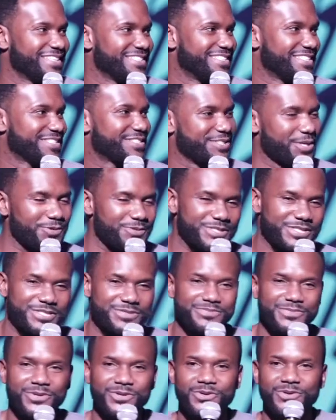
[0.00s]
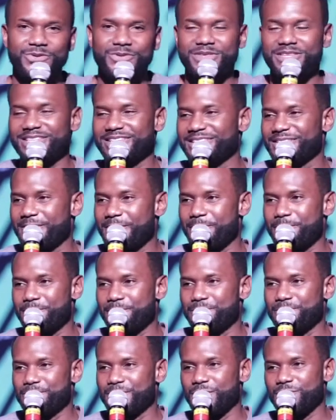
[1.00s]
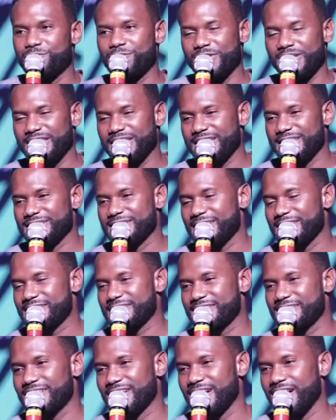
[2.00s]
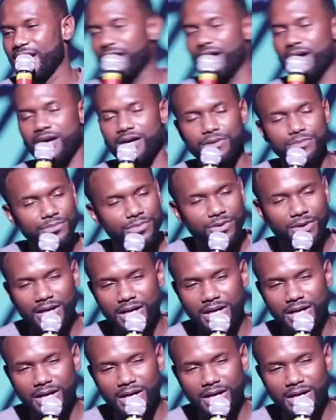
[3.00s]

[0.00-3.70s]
Just so smooth, but really just a humble,